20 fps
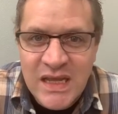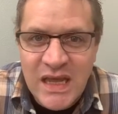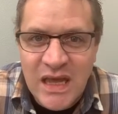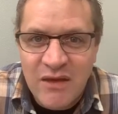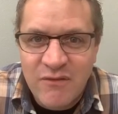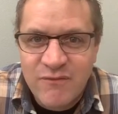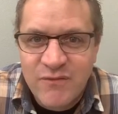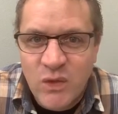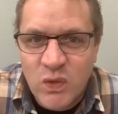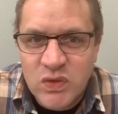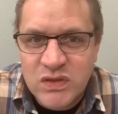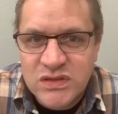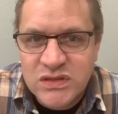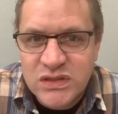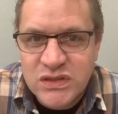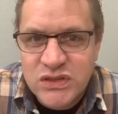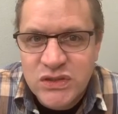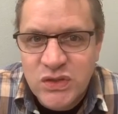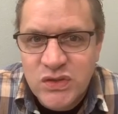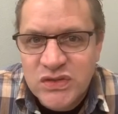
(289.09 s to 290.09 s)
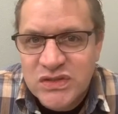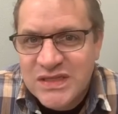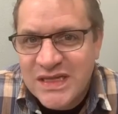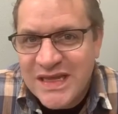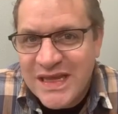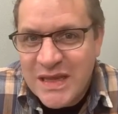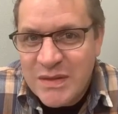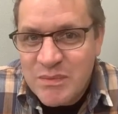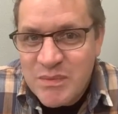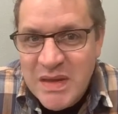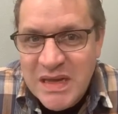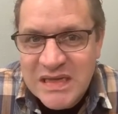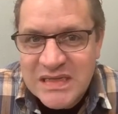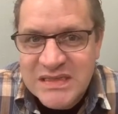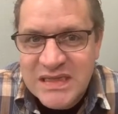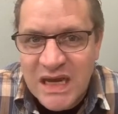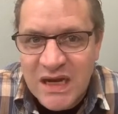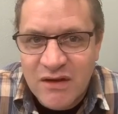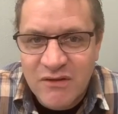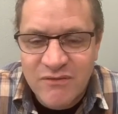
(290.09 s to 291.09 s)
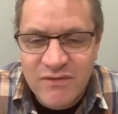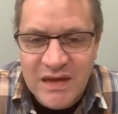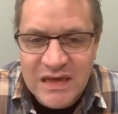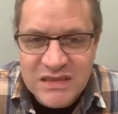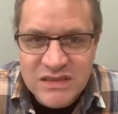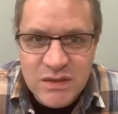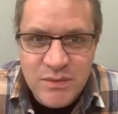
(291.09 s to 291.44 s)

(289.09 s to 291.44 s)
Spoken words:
He forced the Jews to eat meat sacrificed